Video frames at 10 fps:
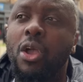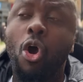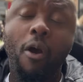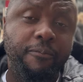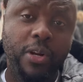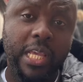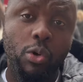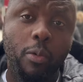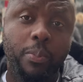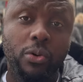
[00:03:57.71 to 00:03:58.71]
Hopefully he
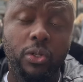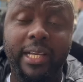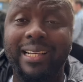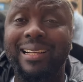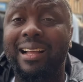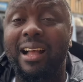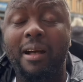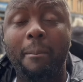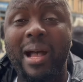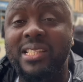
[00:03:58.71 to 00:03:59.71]
will pull a
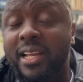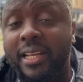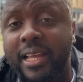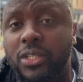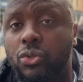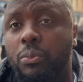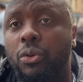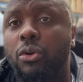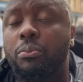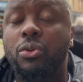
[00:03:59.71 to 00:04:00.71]
masterclass
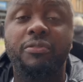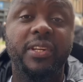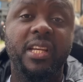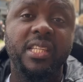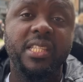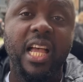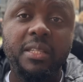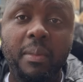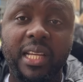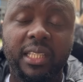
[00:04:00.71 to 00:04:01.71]
tomorrow. Bruno Fernandes as
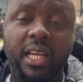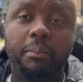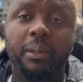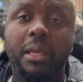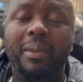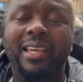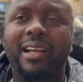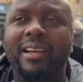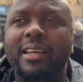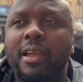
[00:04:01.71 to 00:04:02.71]
my 10
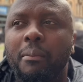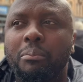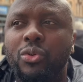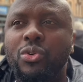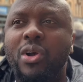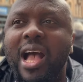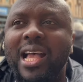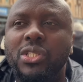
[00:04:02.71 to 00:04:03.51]
playmaker. Bruno has